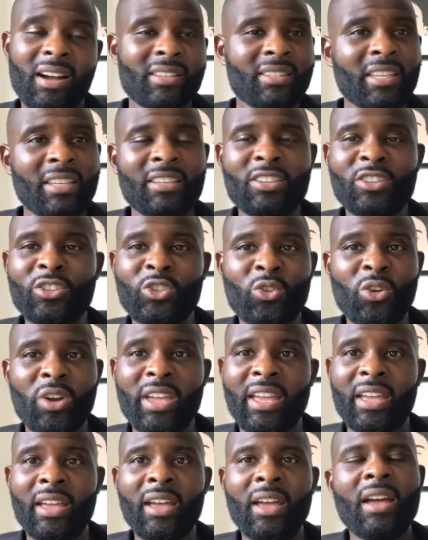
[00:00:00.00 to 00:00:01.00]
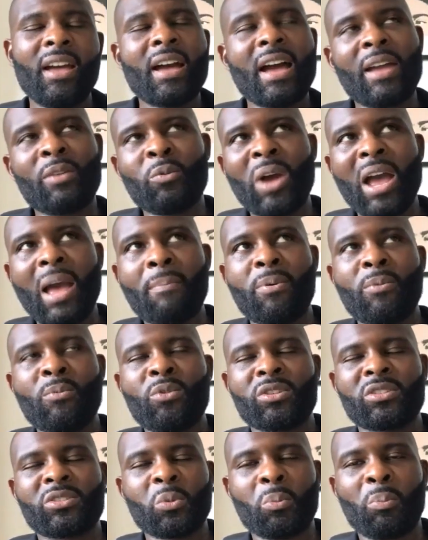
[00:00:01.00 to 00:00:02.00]
And what happened
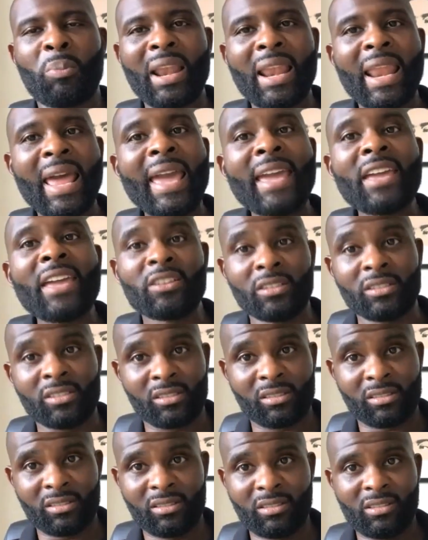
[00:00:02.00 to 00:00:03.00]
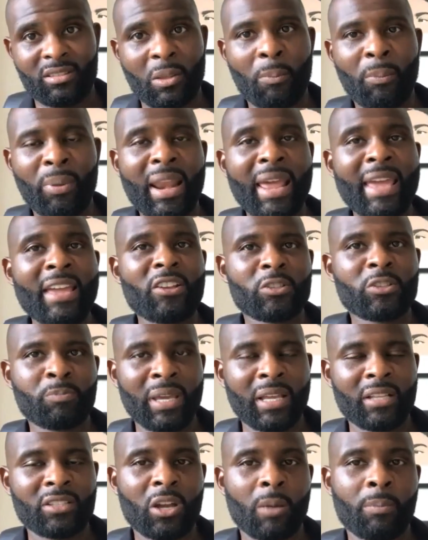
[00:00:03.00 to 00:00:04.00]
was the players
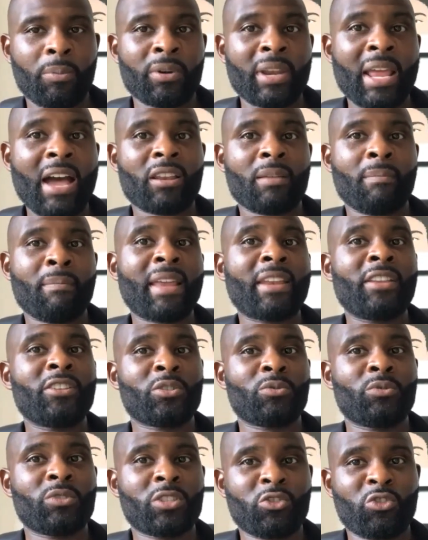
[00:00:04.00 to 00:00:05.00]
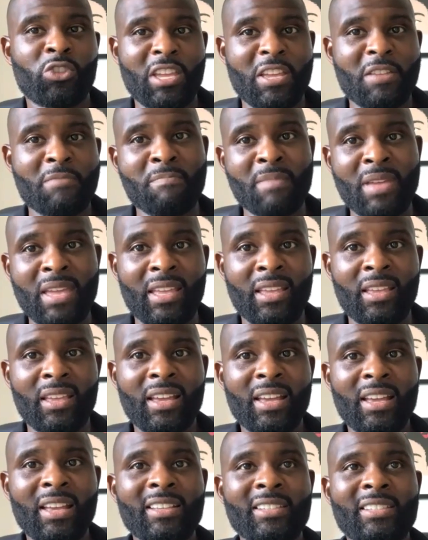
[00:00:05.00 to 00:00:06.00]
up on how the manager was treating me.
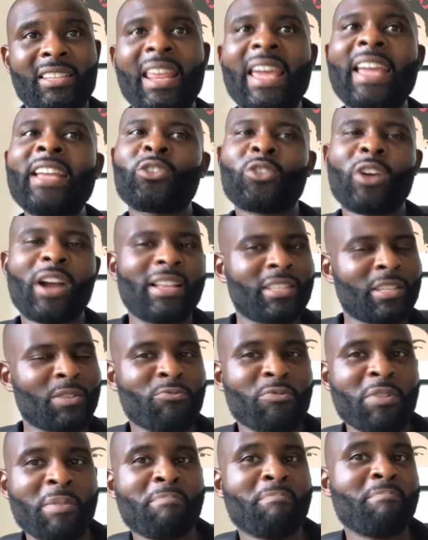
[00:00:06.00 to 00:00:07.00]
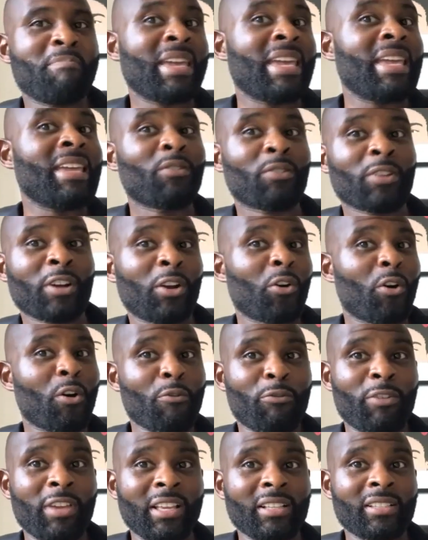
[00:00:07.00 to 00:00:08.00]
So they tried to rip me on a lot of
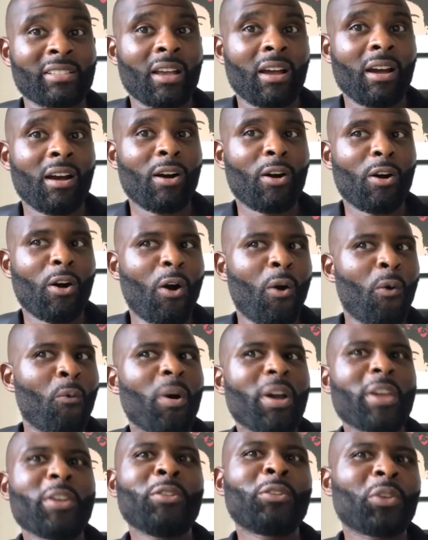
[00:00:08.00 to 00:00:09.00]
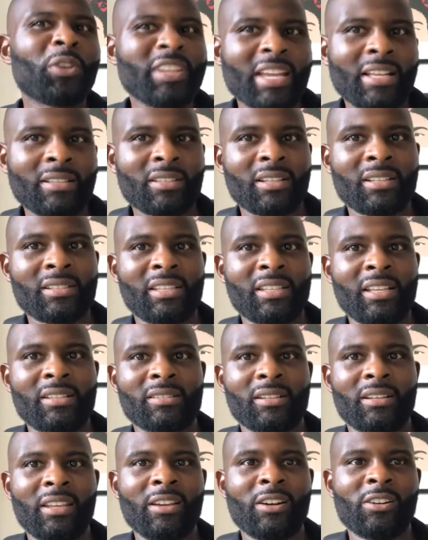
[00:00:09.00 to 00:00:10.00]
things. Oh, what are you doing at the end of the
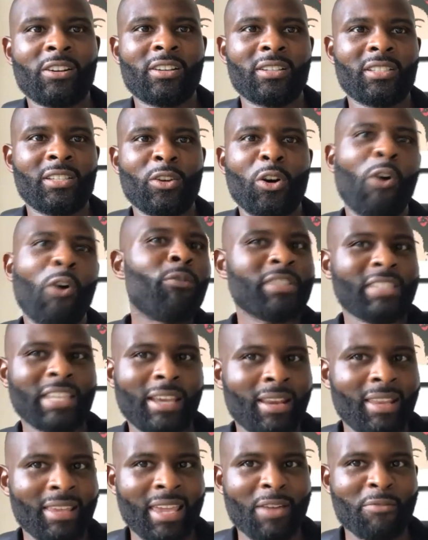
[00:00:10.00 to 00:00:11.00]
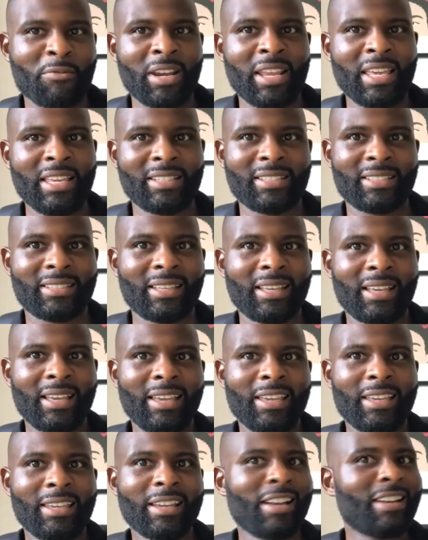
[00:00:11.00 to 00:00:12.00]
season, Leon? Because you're obviously going to get released.
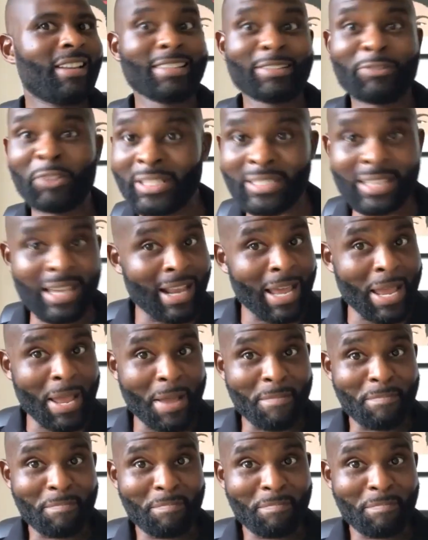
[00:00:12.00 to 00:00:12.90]
Yeah, things like that.